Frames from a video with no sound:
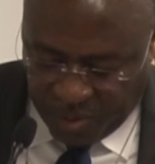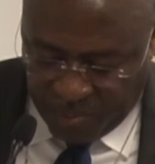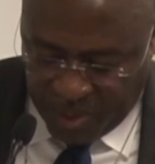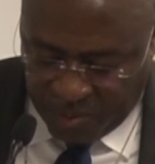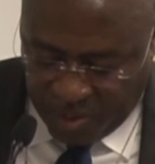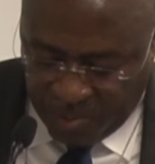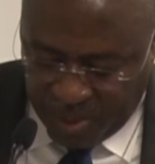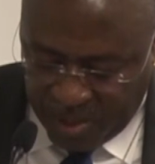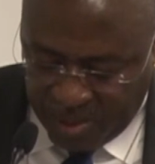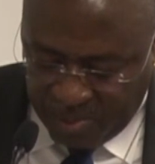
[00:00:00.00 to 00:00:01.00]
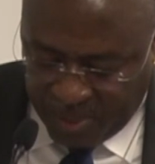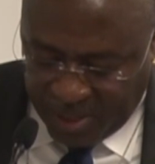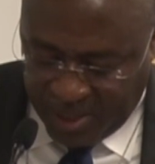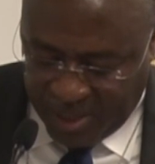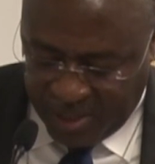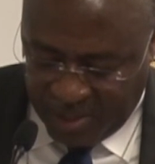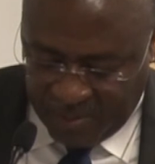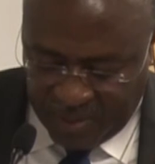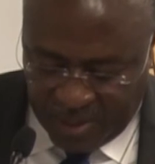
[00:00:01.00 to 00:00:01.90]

from the development partners